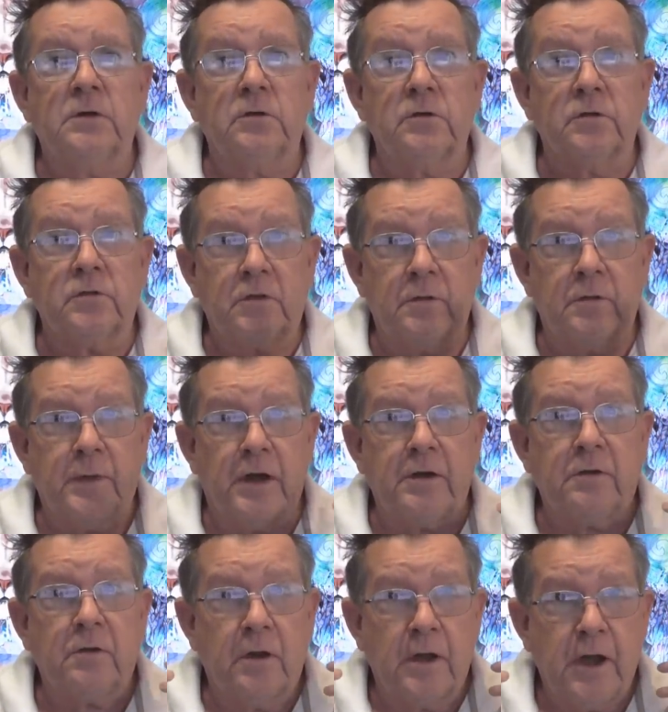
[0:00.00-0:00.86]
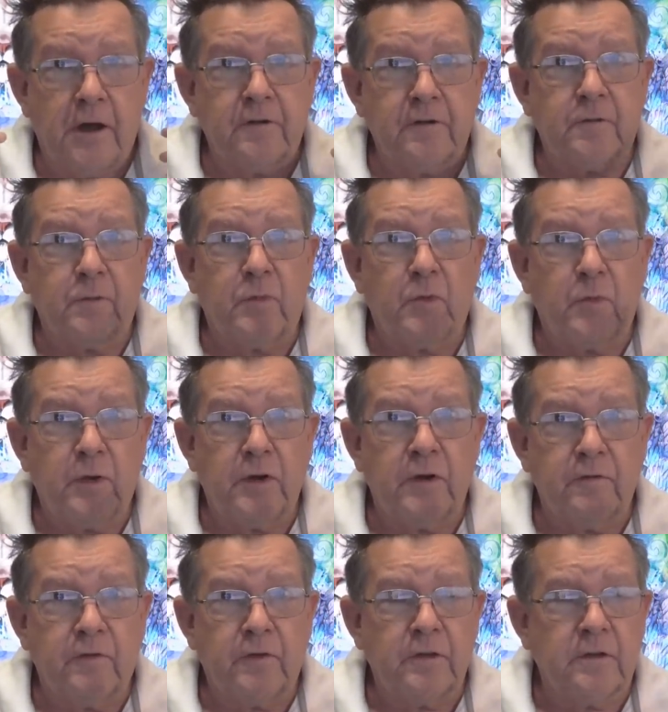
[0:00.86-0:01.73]
Also about how to
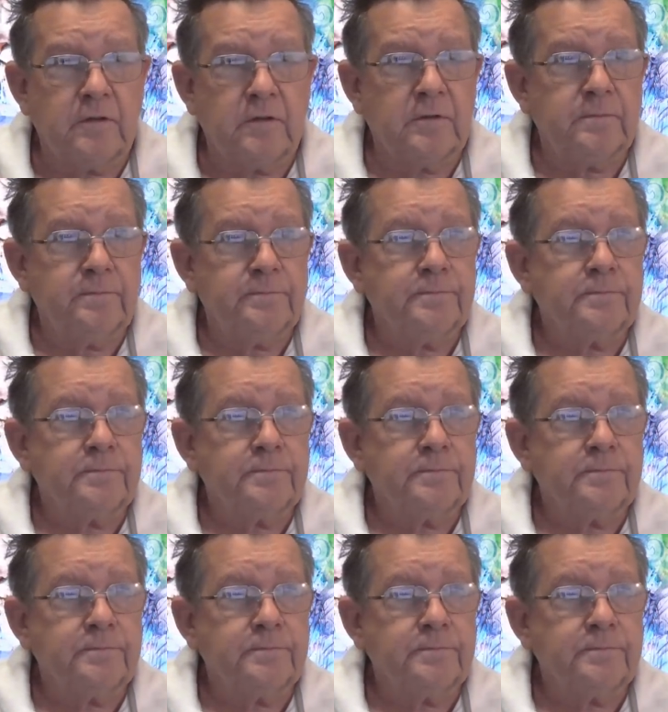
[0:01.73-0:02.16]
prepare for this.